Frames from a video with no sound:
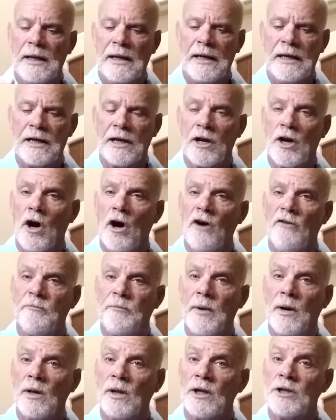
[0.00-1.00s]
And a
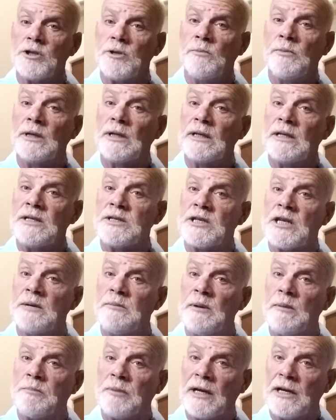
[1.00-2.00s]
golf ball ultimately is
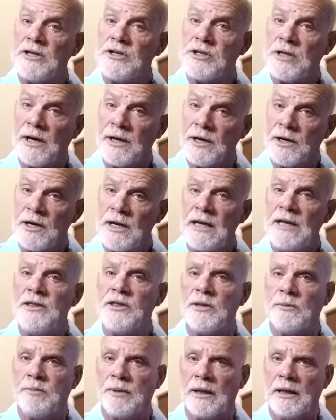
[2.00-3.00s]
going to be placed
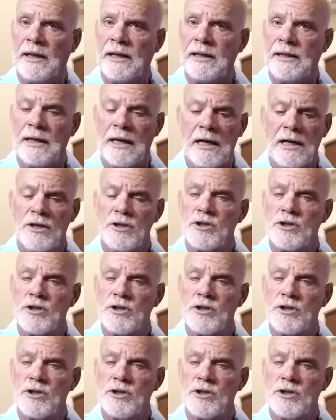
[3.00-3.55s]
underneath the plate,